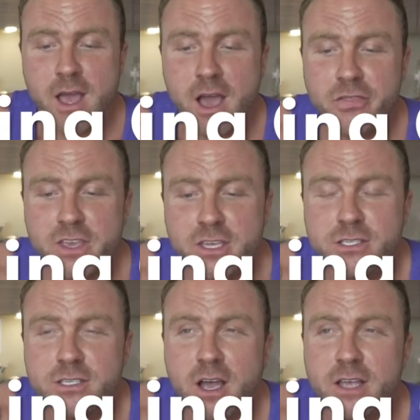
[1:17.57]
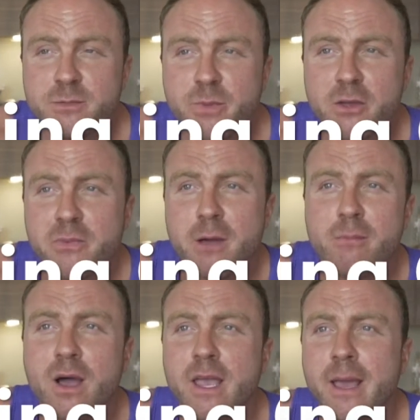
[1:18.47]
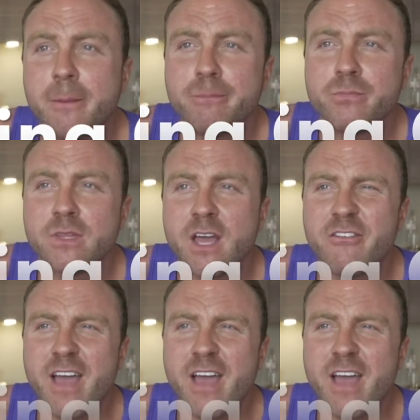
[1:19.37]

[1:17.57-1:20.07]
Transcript: I think I spoke about my kind